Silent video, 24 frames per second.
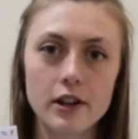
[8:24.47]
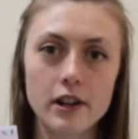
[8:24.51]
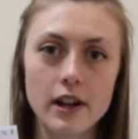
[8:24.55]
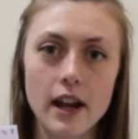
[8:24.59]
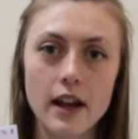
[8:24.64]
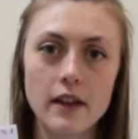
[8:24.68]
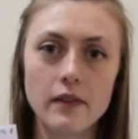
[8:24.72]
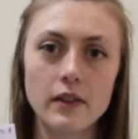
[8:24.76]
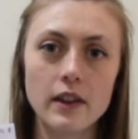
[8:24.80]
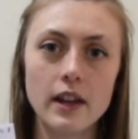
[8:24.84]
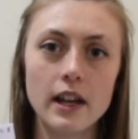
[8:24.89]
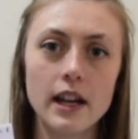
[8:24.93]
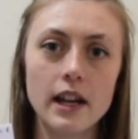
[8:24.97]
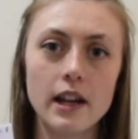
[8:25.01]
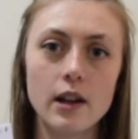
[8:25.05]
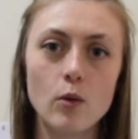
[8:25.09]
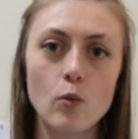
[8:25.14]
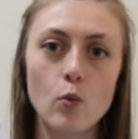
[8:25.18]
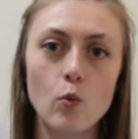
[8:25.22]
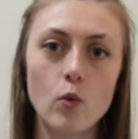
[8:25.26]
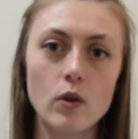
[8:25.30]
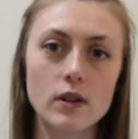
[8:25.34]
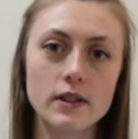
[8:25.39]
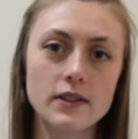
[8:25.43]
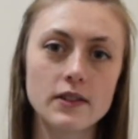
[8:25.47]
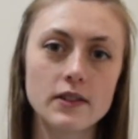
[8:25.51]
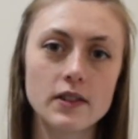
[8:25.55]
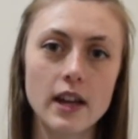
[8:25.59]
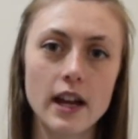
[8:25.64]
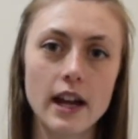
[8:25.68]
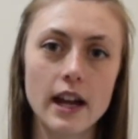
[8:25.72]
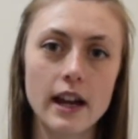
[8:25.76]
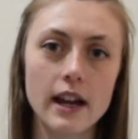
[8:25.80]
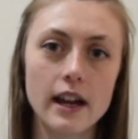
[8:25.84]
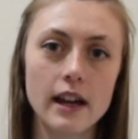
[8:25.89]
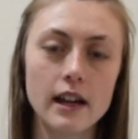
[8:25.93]
and then once
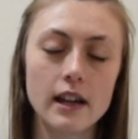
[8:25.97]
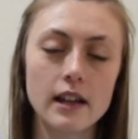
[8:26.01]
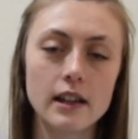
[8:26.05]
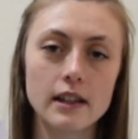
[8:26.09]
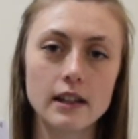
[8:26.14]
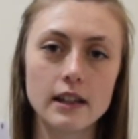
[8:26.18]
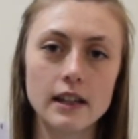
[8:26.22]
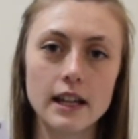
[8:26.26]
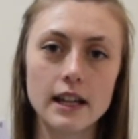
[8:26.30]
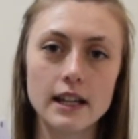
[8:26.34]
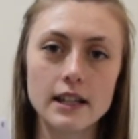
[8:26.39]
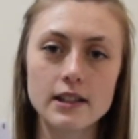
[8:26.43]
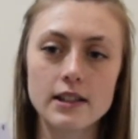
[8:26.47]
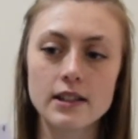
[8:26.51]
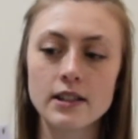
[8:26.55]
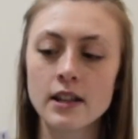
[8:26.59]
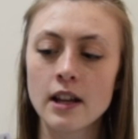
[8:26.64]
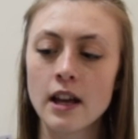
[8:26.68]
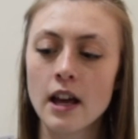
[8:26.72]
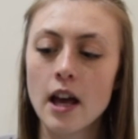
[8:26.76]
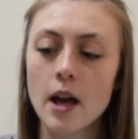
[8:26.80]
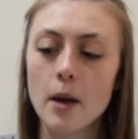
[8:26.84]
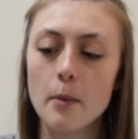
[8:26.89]
they get